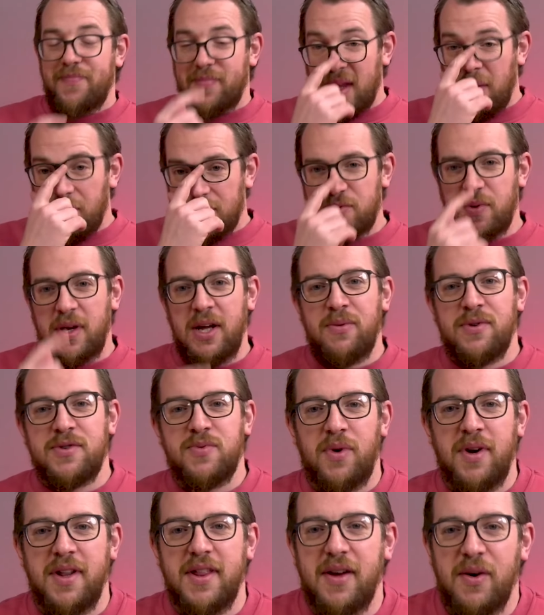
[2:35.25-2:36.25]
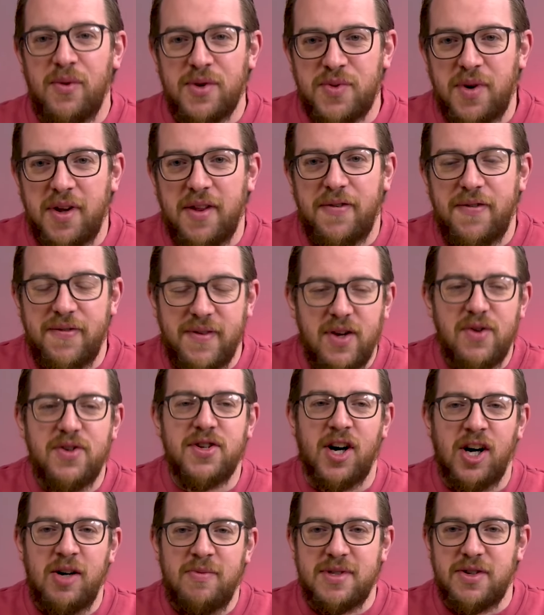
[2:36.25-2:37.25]
It was one of the few
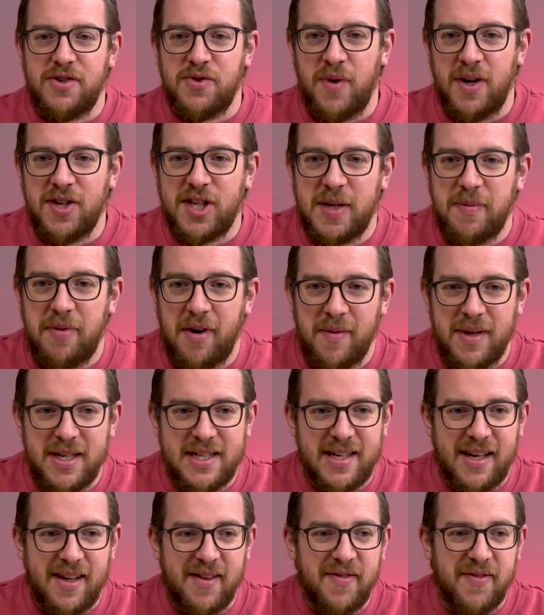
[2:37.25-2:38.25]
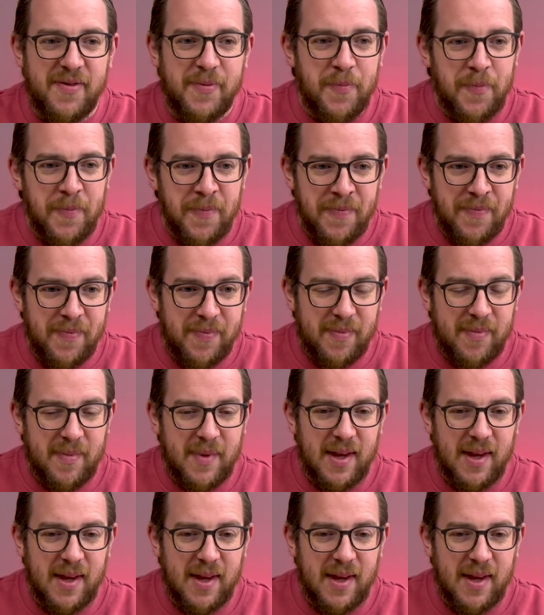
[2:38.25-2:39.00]
times I was watching it by myself